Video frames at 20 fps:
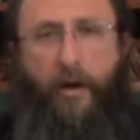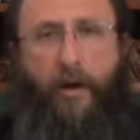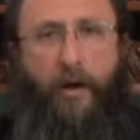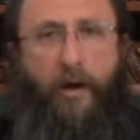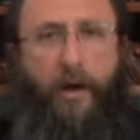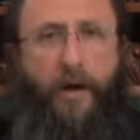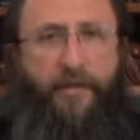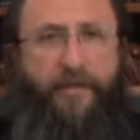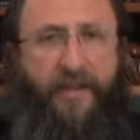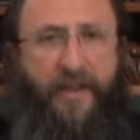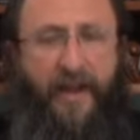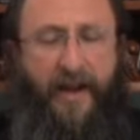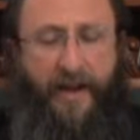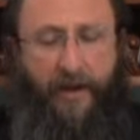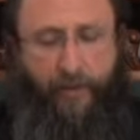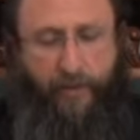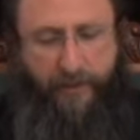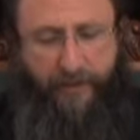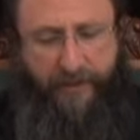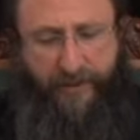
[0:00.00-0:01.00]
on the
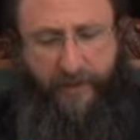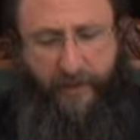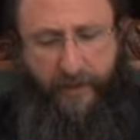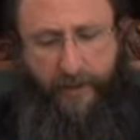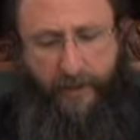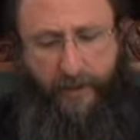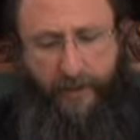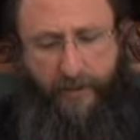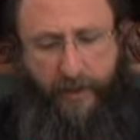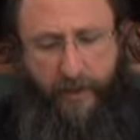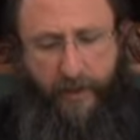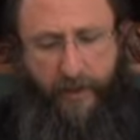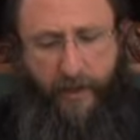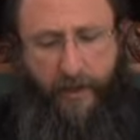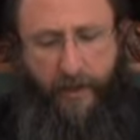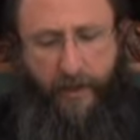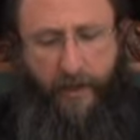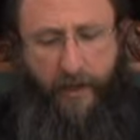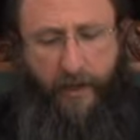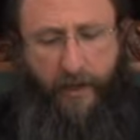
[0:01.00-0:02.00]
outer side.
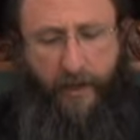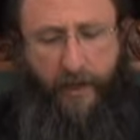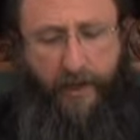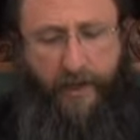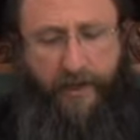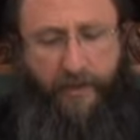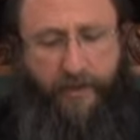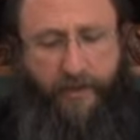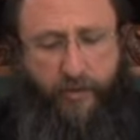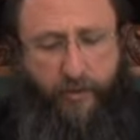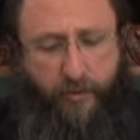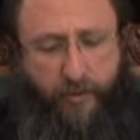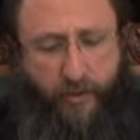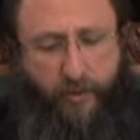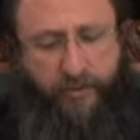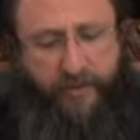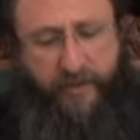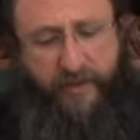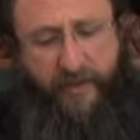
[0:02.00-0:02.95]
Hachitzonot